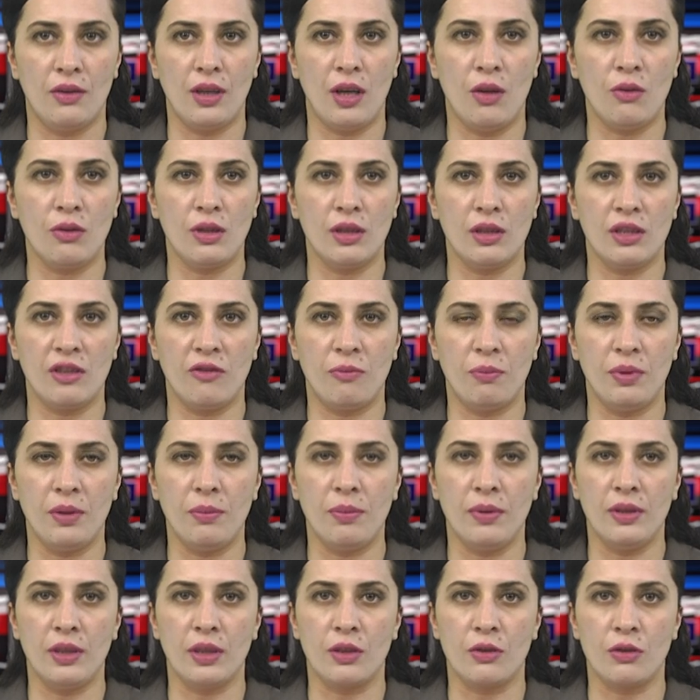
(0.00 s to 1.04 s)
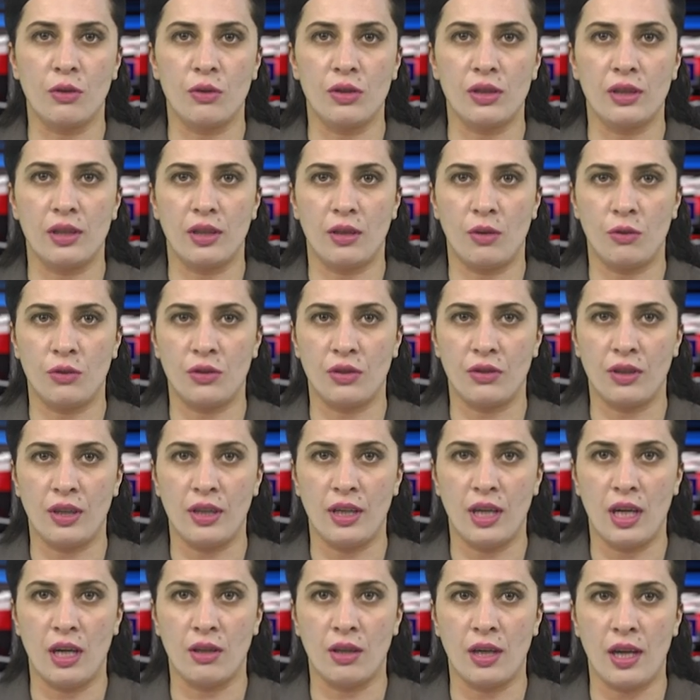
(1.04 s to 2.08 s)
Thousands of people across
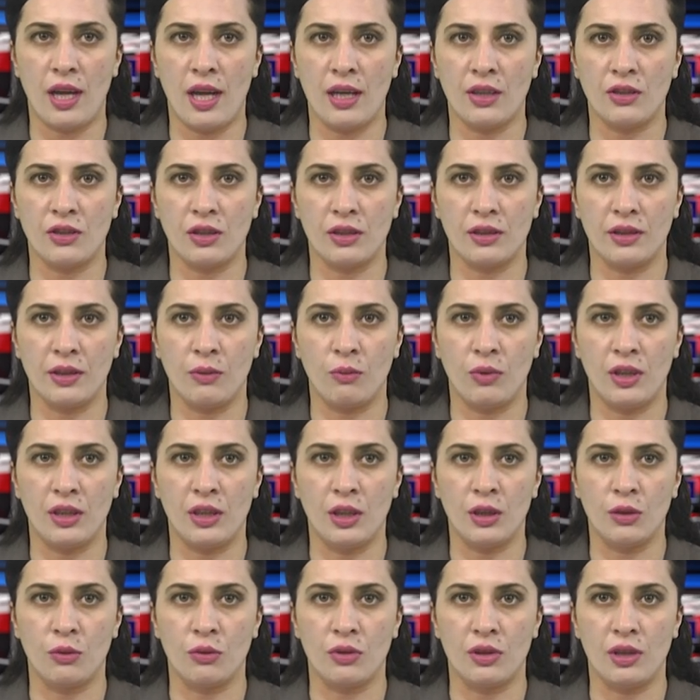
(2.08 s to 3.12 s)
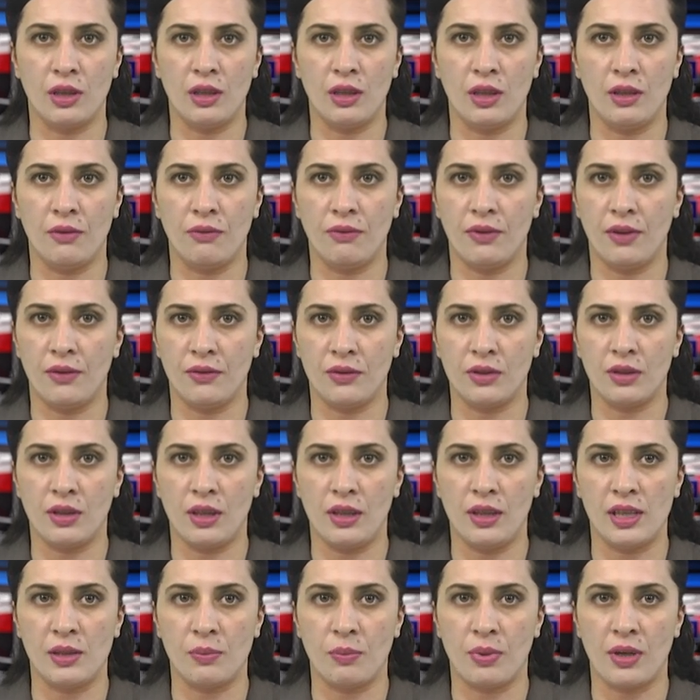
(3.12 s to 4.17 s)
Australia are anxiously waiting to see if
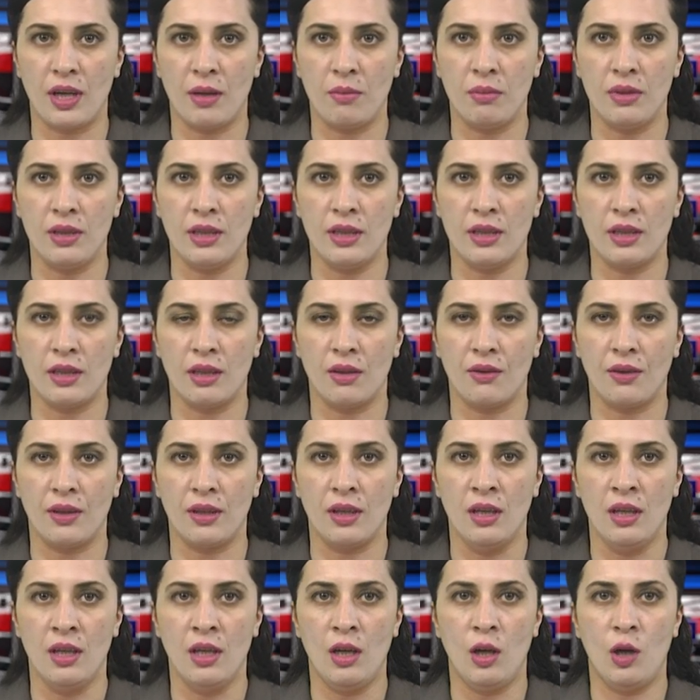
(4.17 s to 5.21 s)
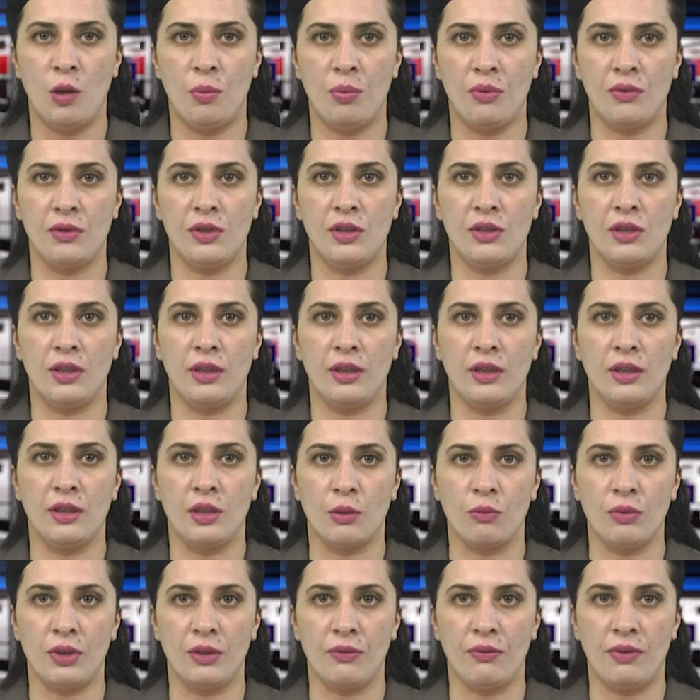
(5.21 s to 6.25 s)
Australia's Prime Minister and opposition
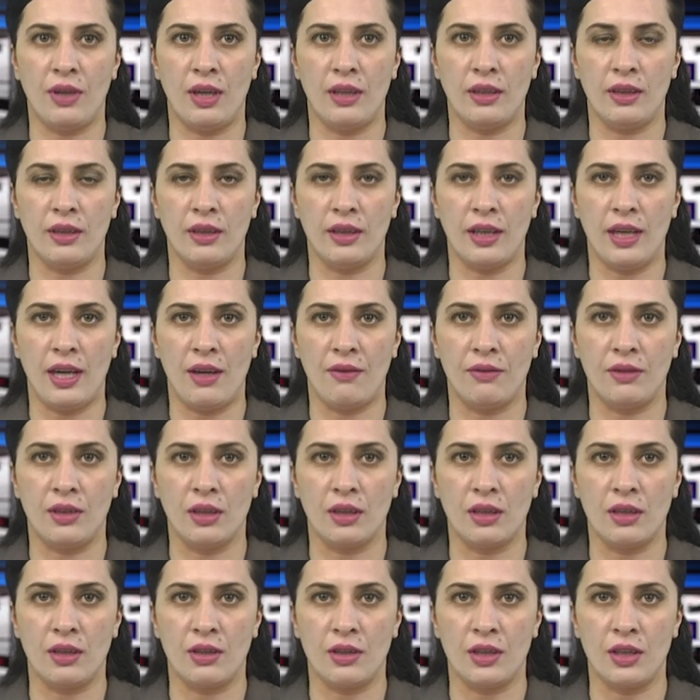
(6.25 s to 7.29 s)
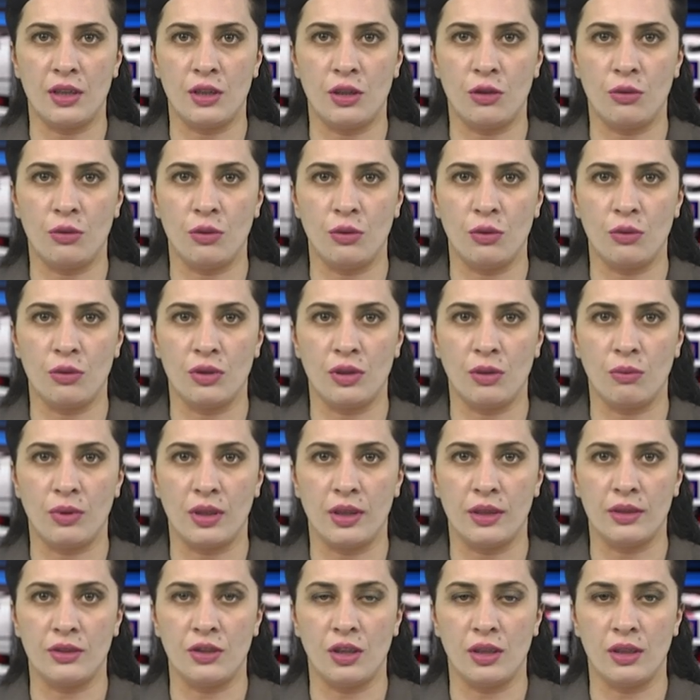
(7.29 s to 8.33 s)
leader will finally have the courage to use the
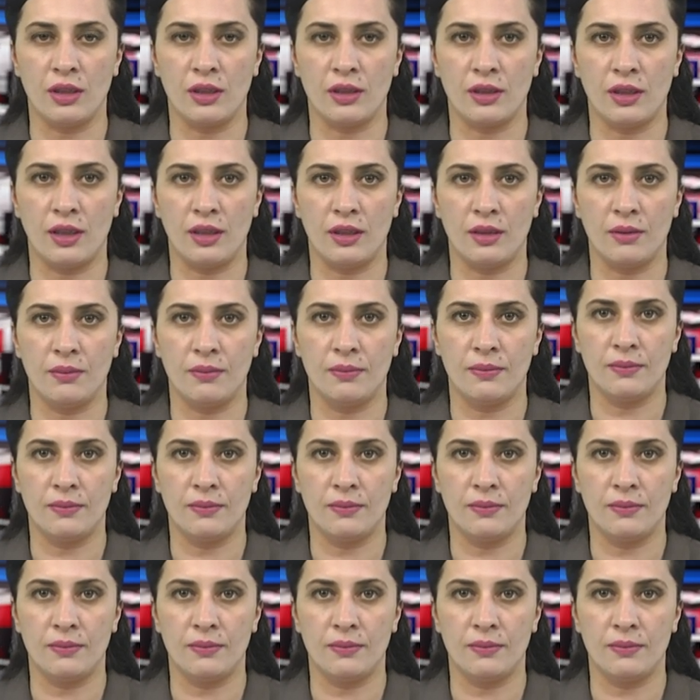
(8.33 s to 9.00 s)
word genocide.